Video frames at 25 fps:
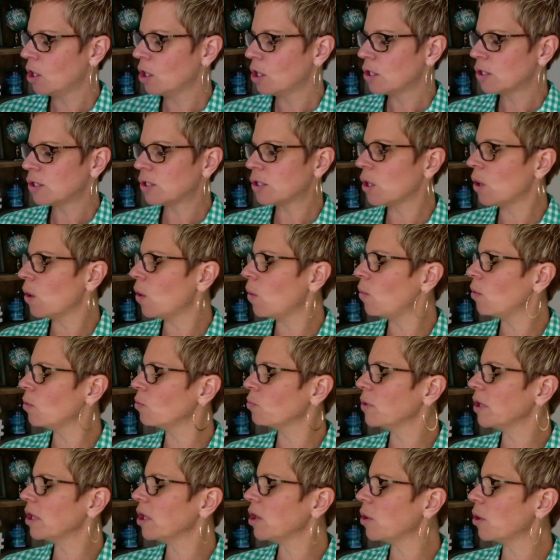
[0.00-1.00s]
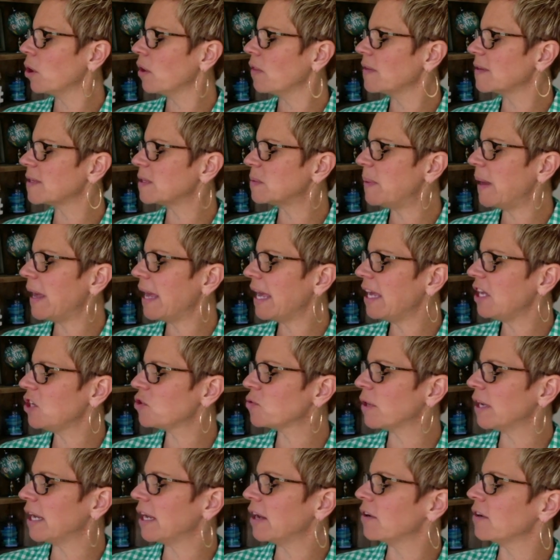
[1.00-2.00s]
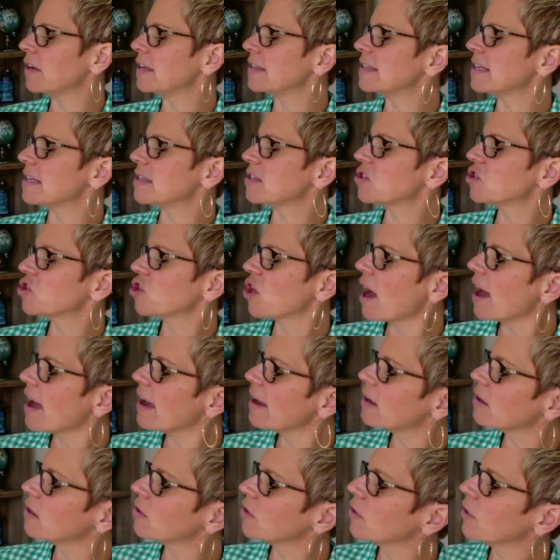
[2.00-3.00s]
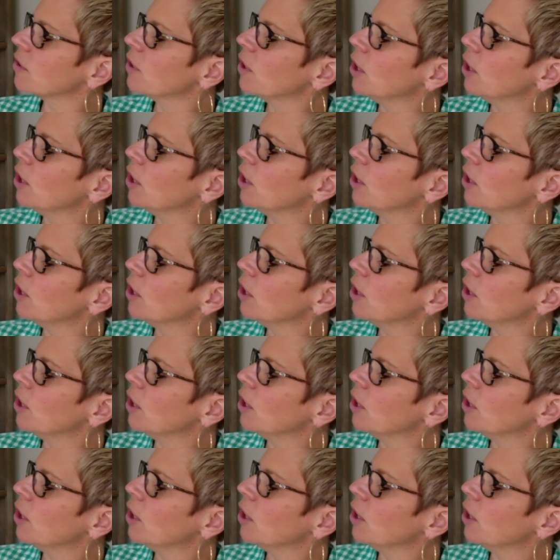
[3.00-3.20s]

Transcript: So when we go to this page right here and it says, child,